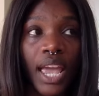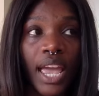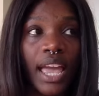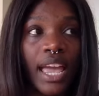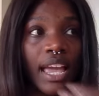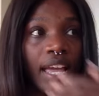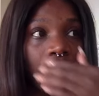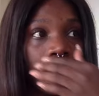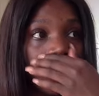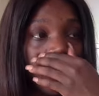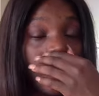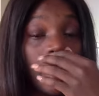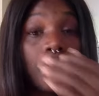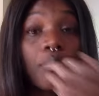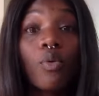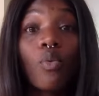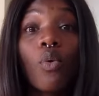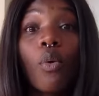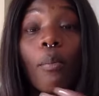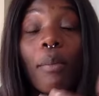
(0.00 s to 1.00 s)
And
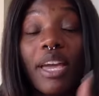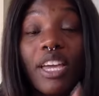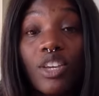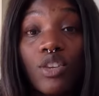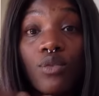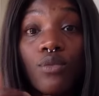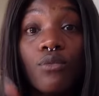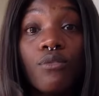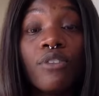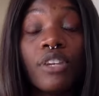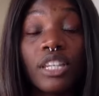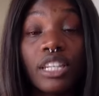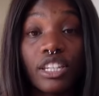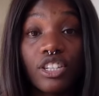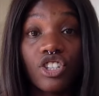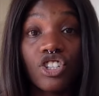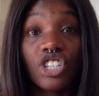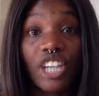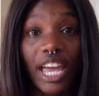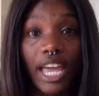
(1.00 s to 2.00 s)
people will make you feel
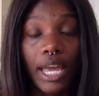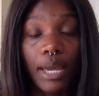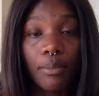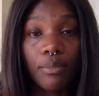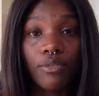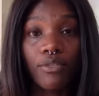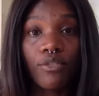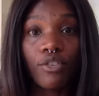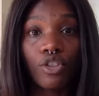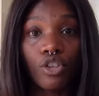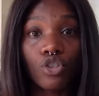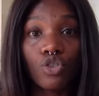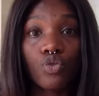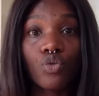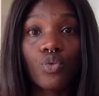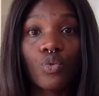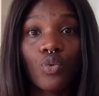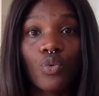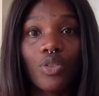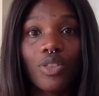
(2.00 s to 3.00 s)
ashamed for the
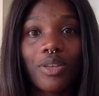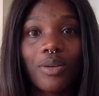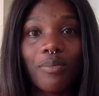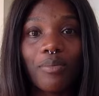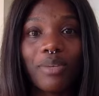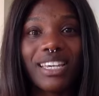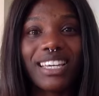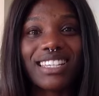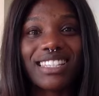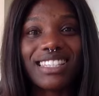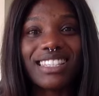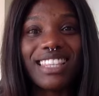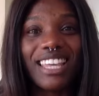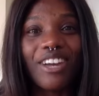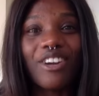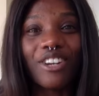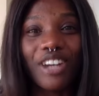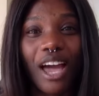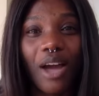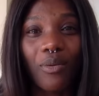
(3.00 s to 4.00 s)
truth because
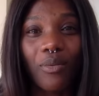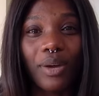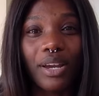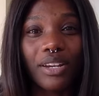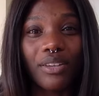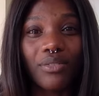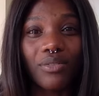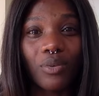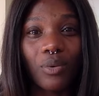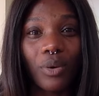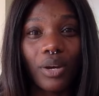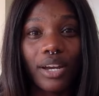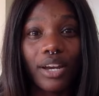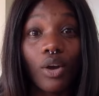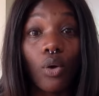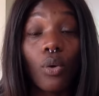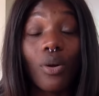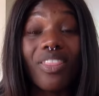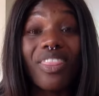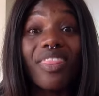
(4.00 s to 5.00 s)
they're not ready for it,
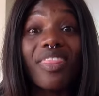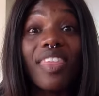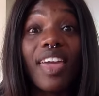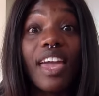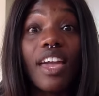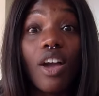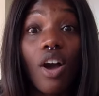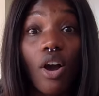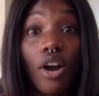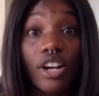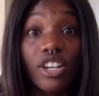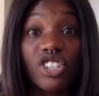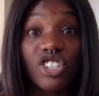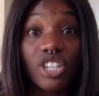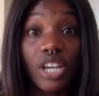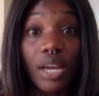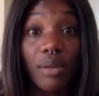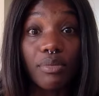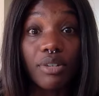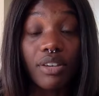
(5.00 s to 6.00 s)
or they are
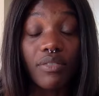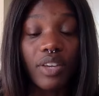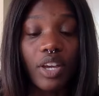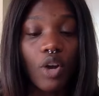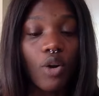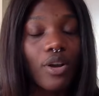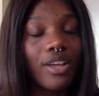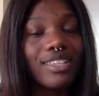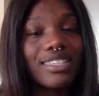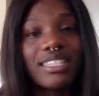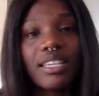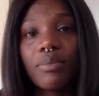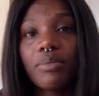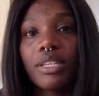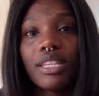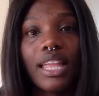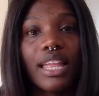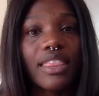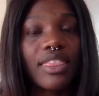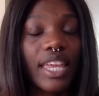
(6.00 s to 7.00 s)
ashamed of it, or it's
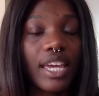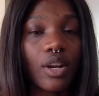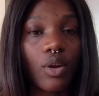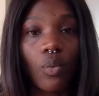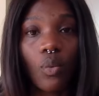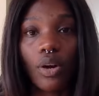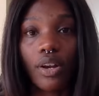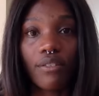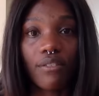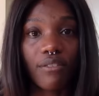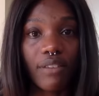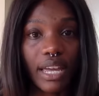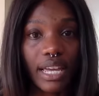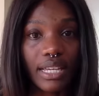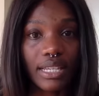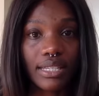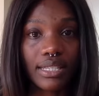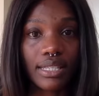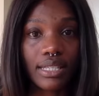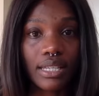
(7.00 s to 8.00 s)
something that they don't want to
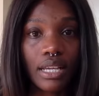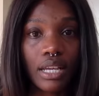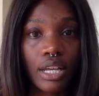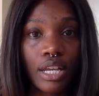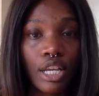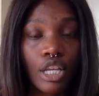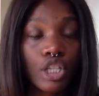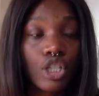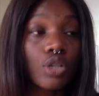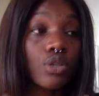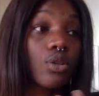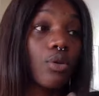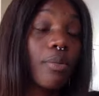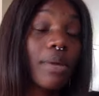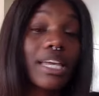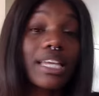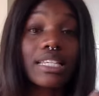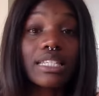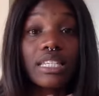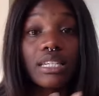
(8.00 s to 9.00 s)
face. So they'll
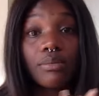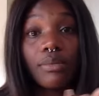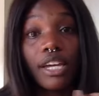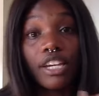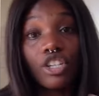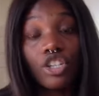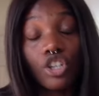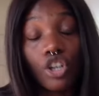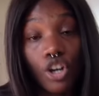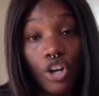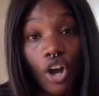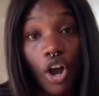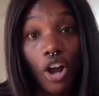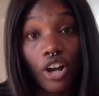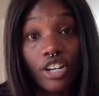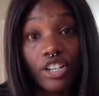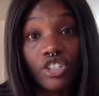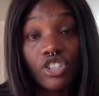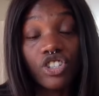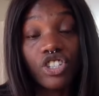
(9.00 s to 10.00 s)
make it seem like your
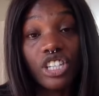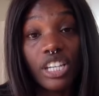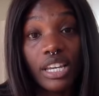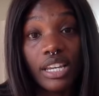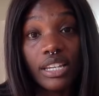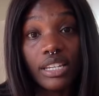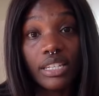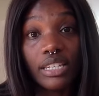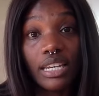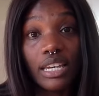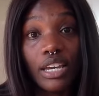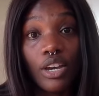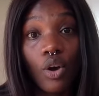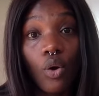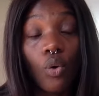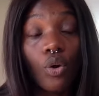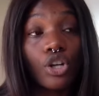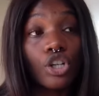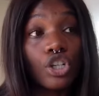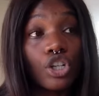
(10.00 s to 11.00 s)
art is shit,
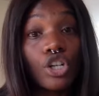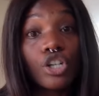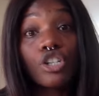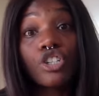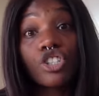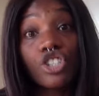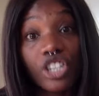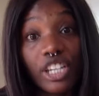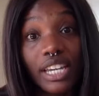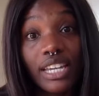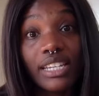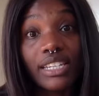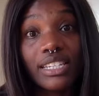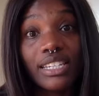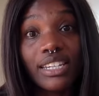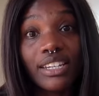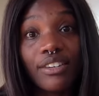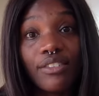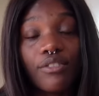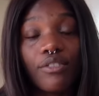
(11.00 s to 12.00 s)
or your
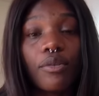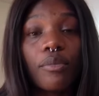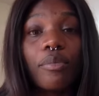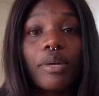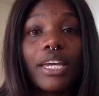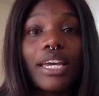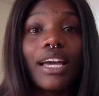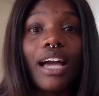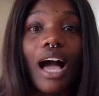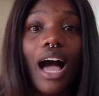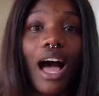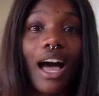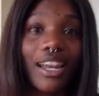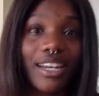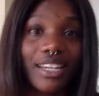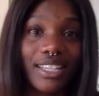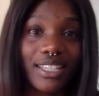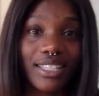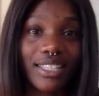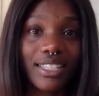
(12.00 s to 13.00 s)
shit, for being
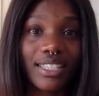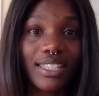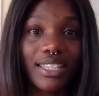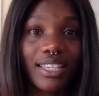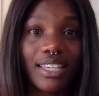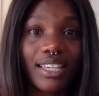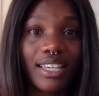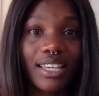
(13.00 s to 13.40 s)
honest.